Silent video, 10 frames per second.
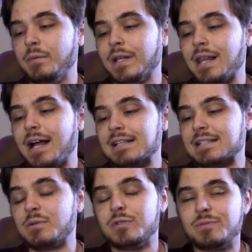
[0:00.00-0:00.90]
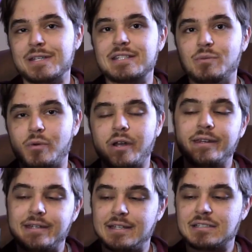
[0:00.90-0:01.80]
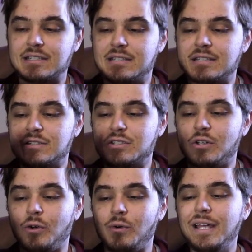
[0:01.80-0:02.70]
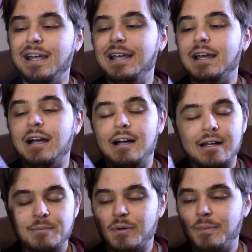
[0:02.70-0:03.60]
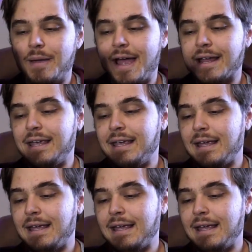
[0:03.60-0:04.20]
realized that it was missing one of the discs, so I put it back.